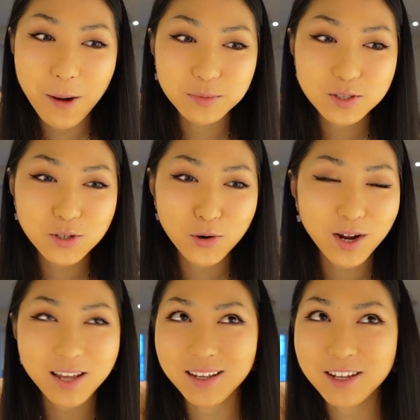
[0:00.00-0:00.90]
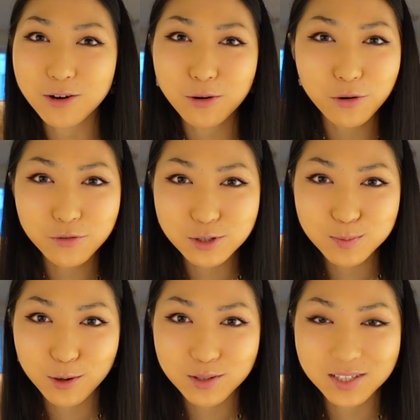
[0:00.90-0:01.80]
So I think, you know, all those
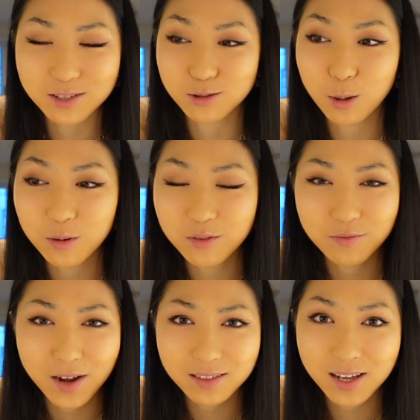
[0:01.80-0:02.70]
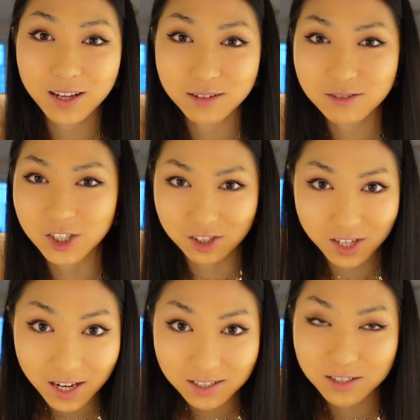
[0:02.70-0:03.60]
bonuses on top of the fact that it just
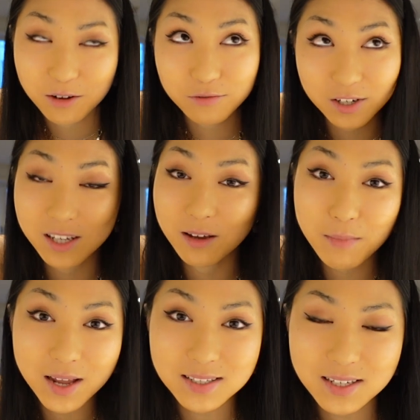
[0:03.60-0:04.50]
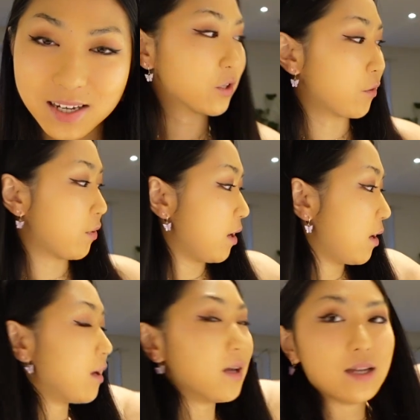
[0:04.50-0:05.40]
tastes freaking amazing. So
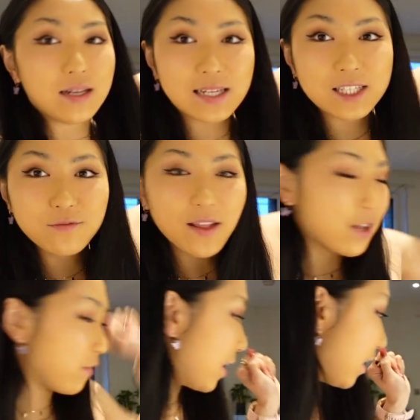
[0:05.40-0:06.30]
next flavor